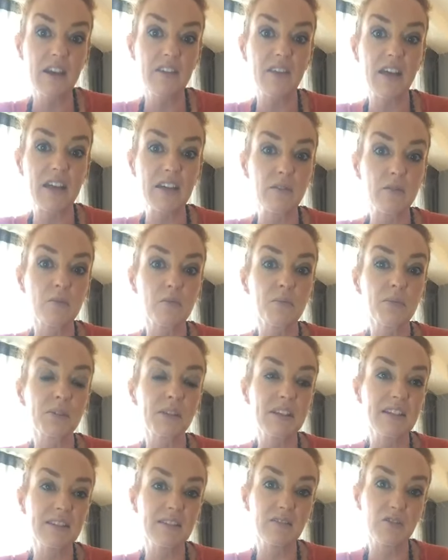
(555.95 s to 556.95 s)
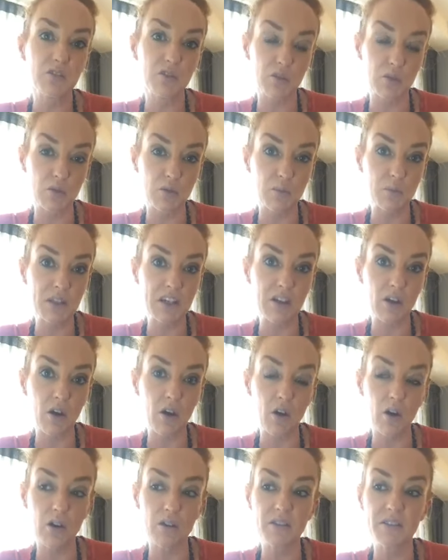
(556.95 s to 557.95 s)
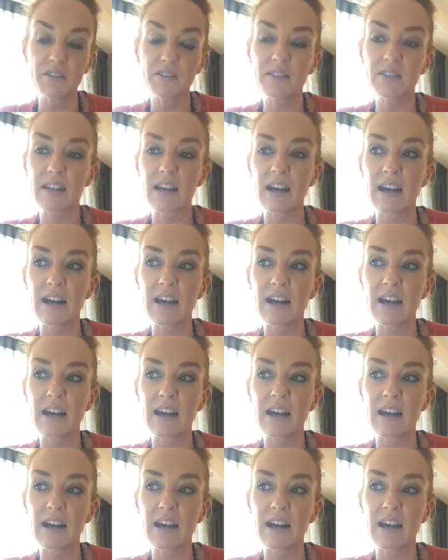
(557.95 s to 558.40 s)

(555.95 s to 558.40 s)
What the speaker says: then please do, because